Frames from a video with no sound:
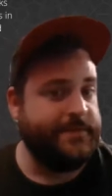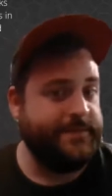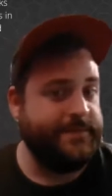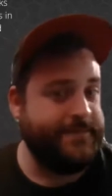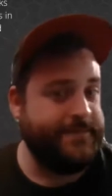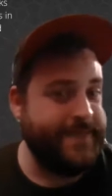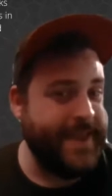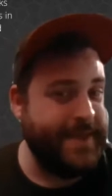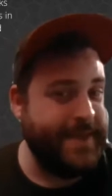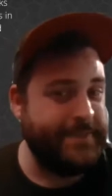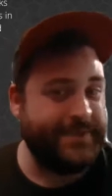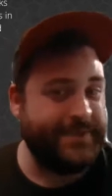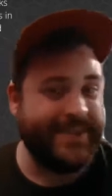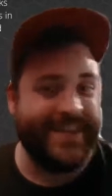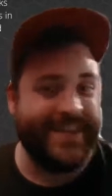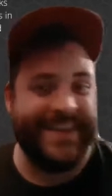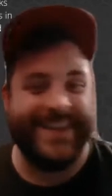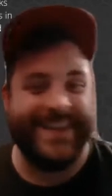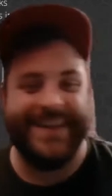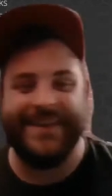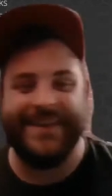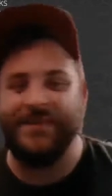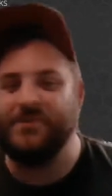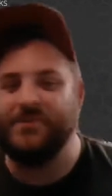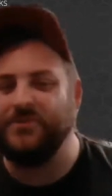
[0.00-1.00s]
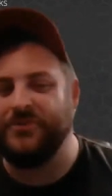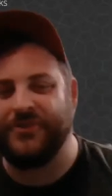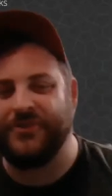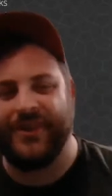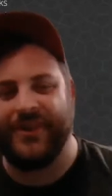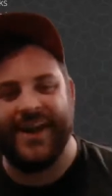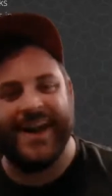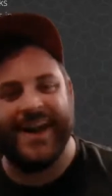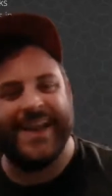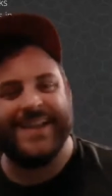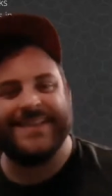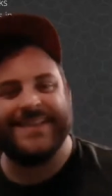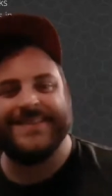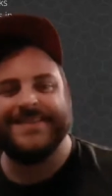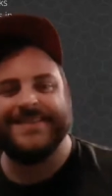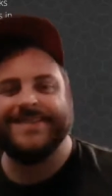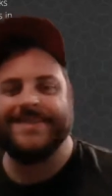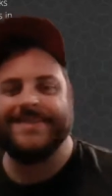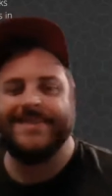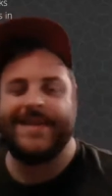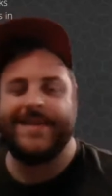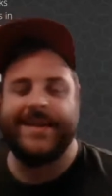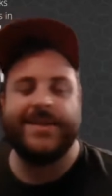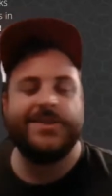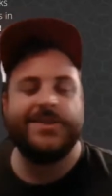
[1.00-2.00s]
family, friends,
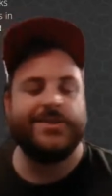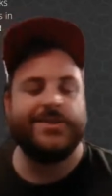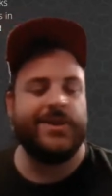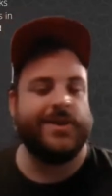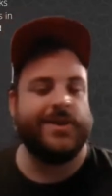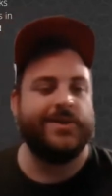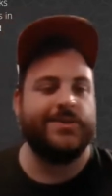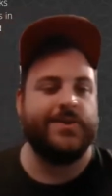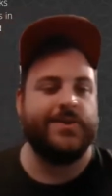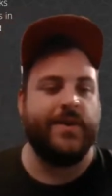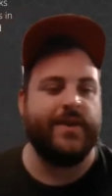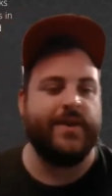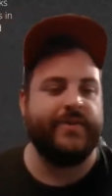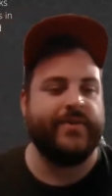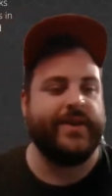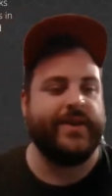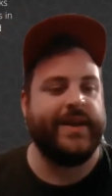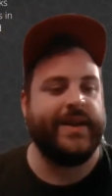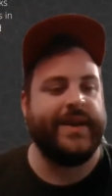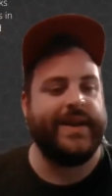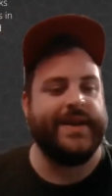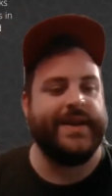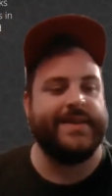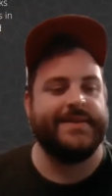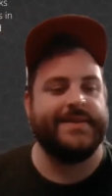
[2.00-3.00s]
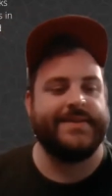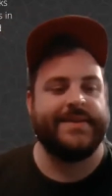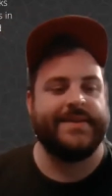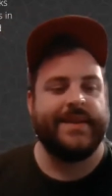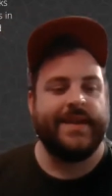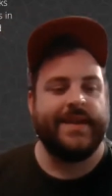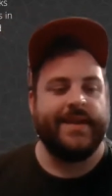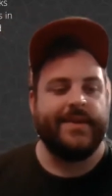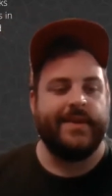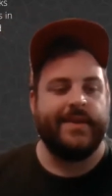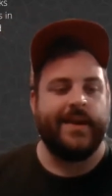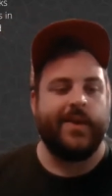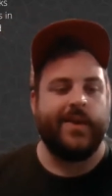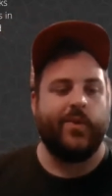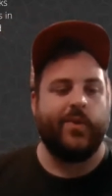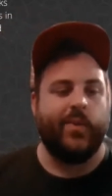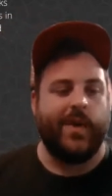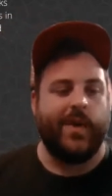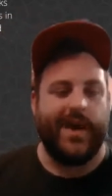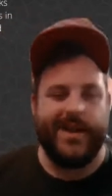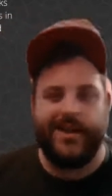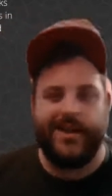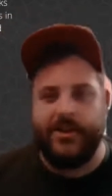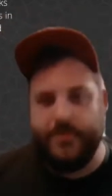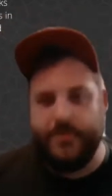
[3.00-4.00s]
teachers, whoever is like,
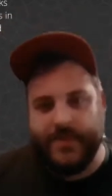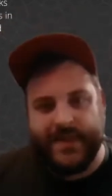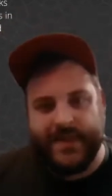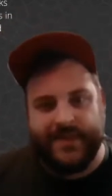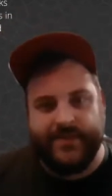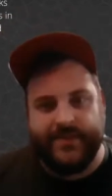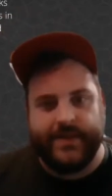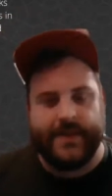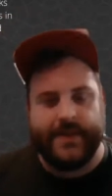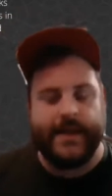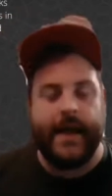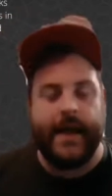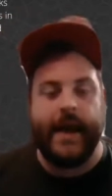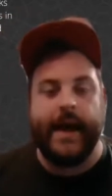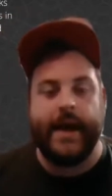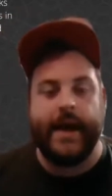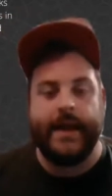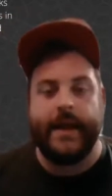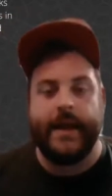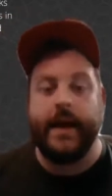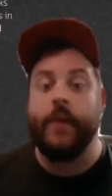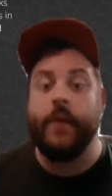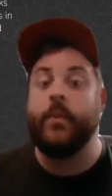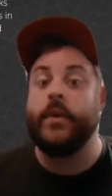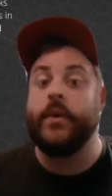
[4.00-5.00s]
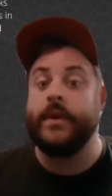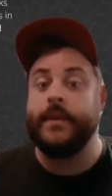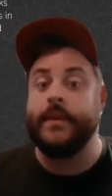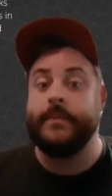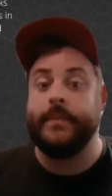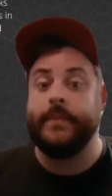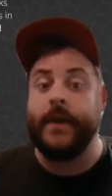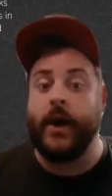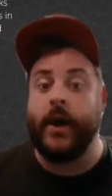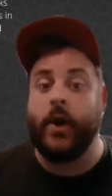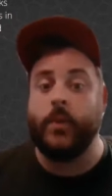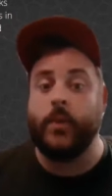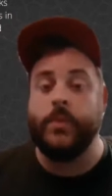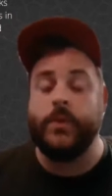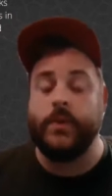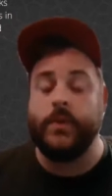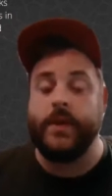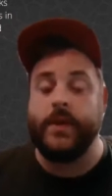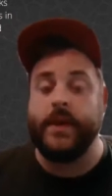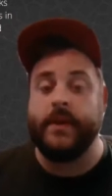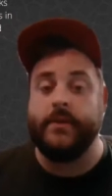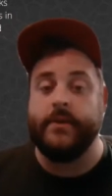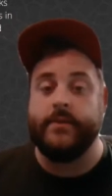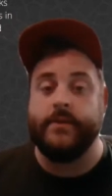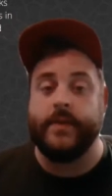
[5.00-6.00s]
why do you believe in God? I want to help you
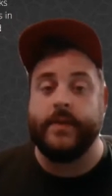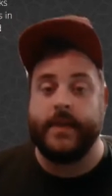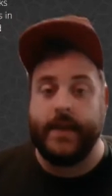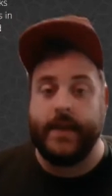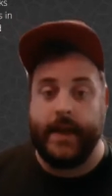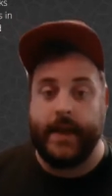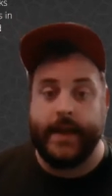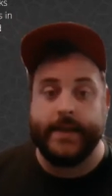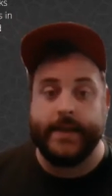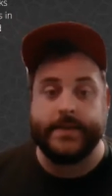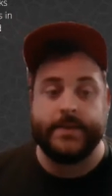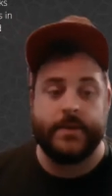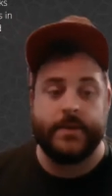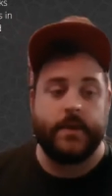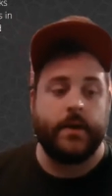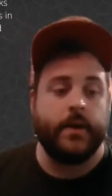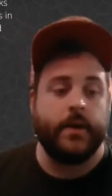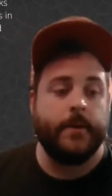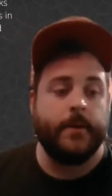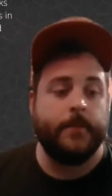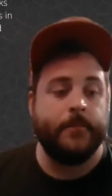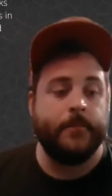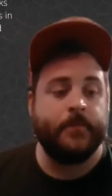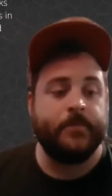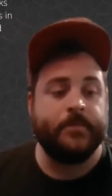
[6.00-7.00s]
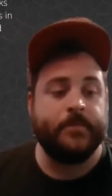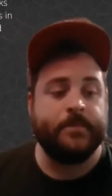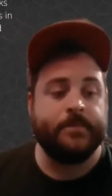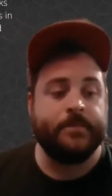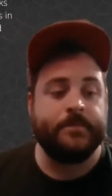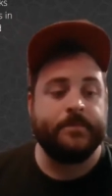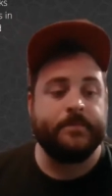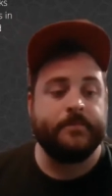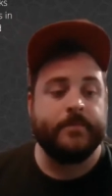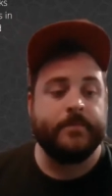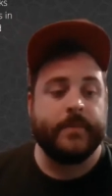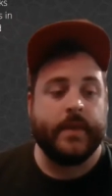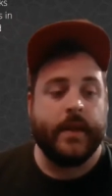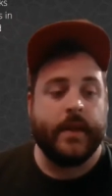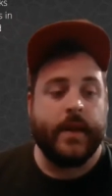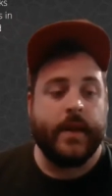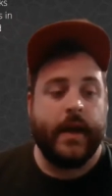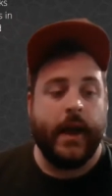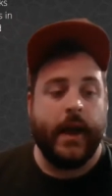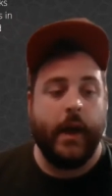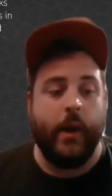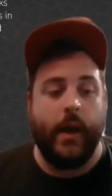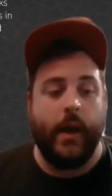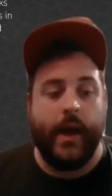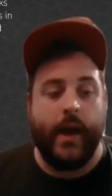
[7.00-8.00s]
give an answer.
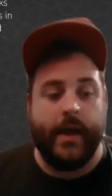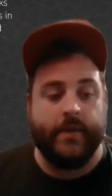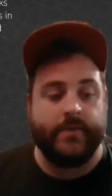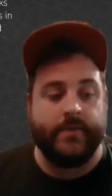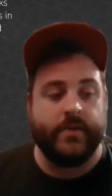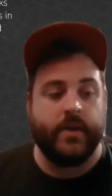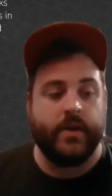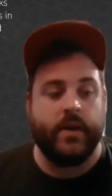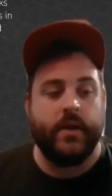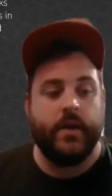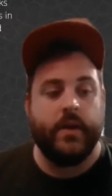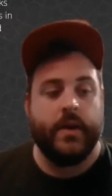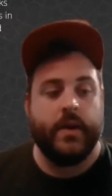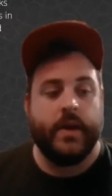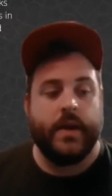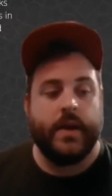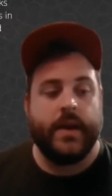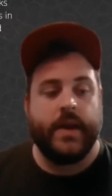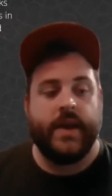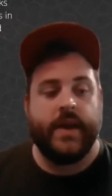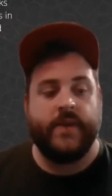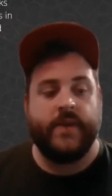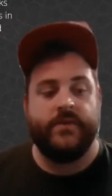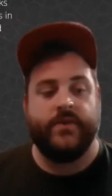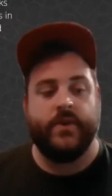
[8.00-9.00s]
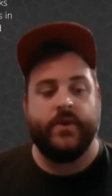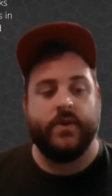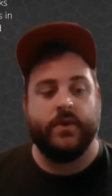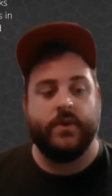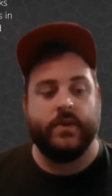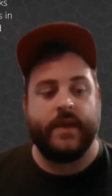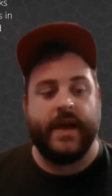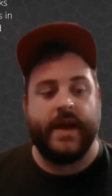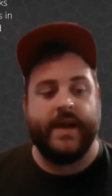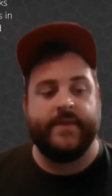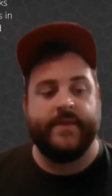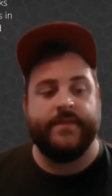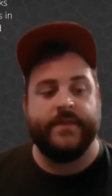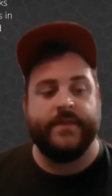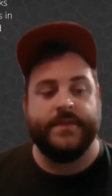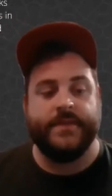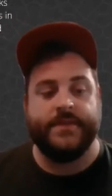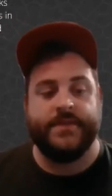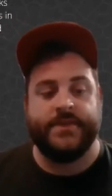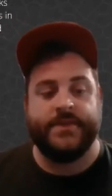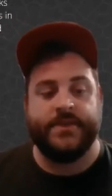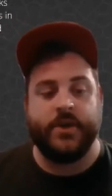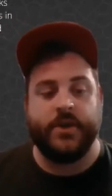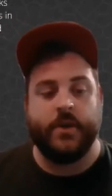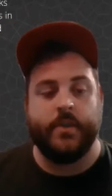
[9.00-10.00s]
However, if your life is
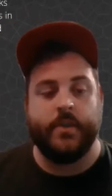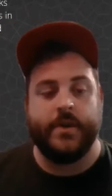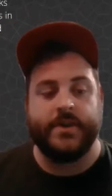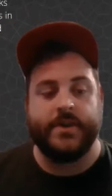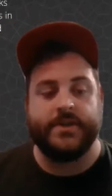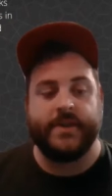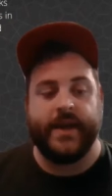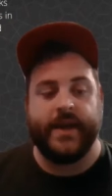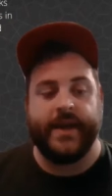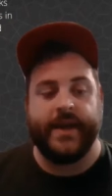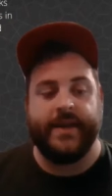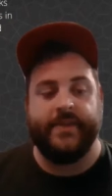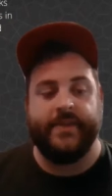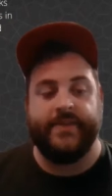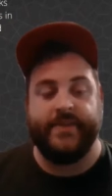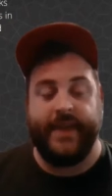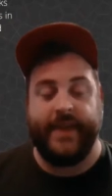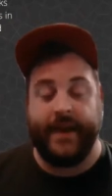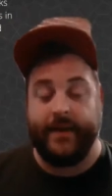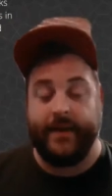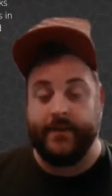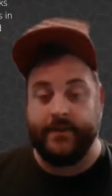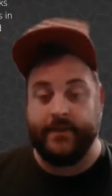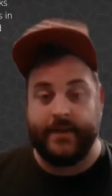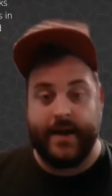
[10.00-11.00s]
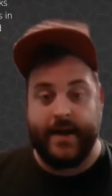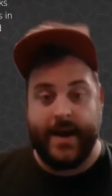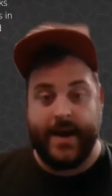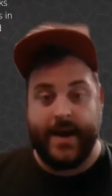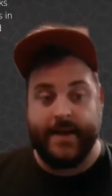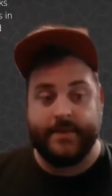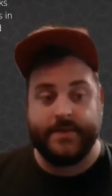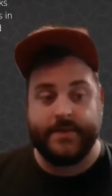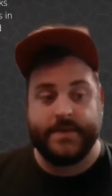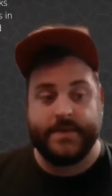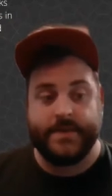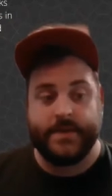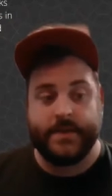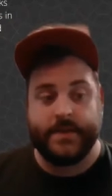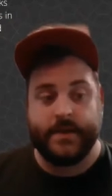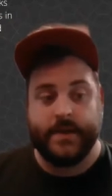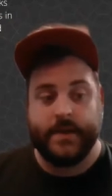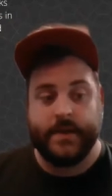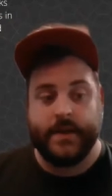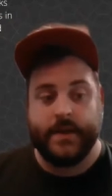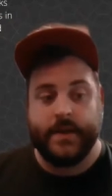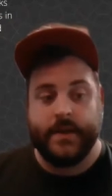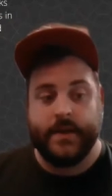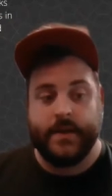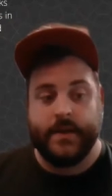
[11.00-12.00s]
so much like their lives,
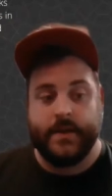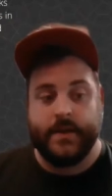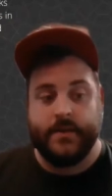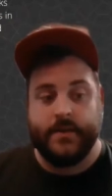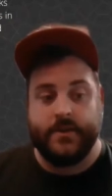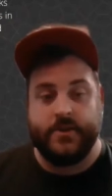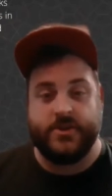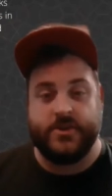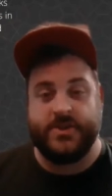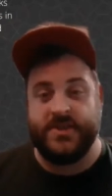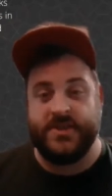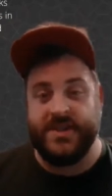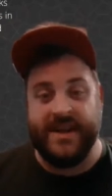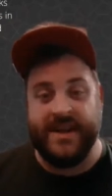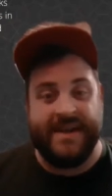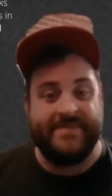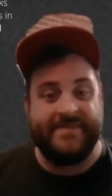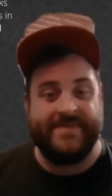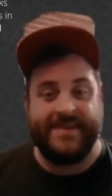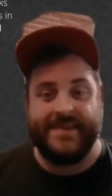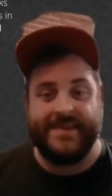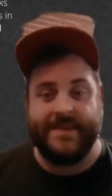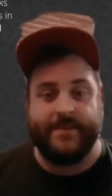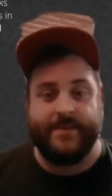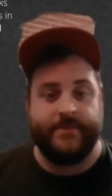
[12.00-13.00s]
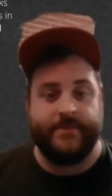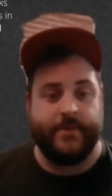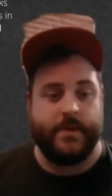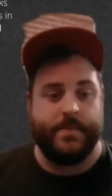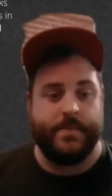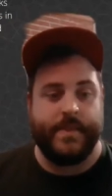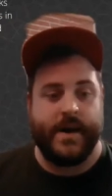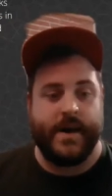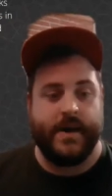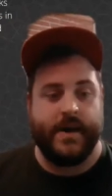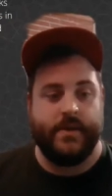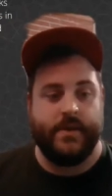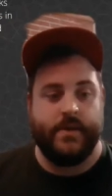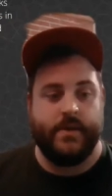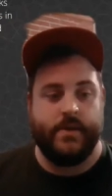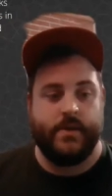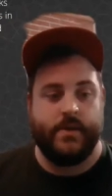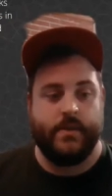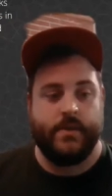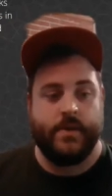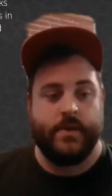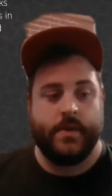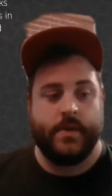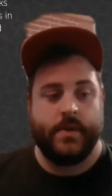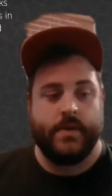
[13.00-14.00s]
there's nothing different about
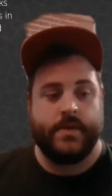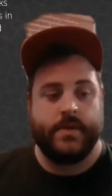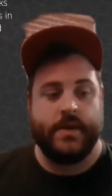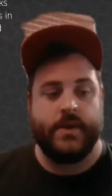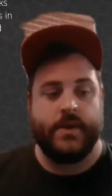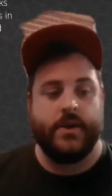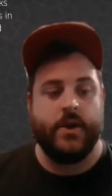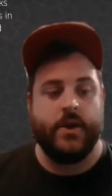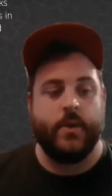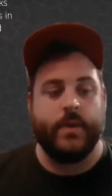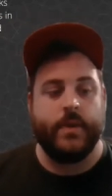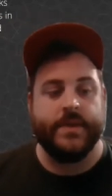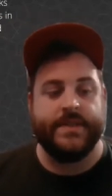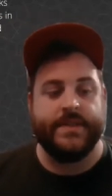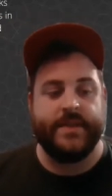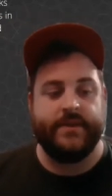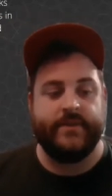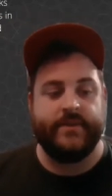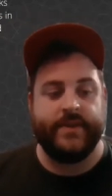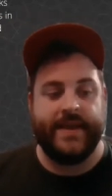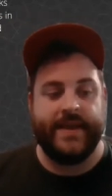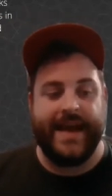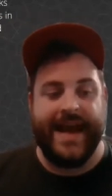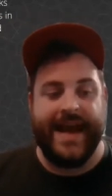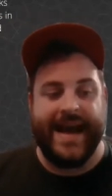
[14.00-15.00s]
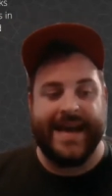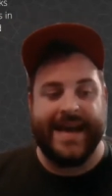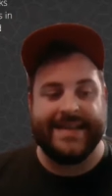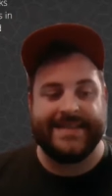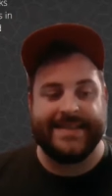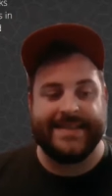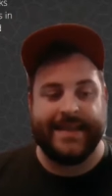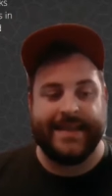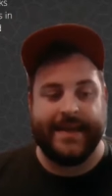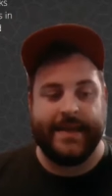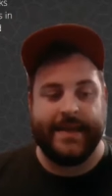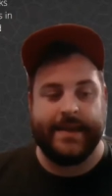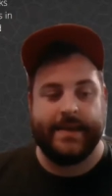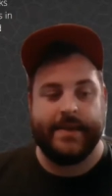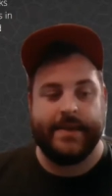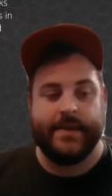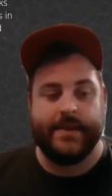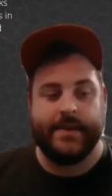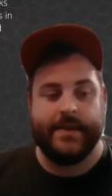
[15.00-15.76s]
you that no one's even asking.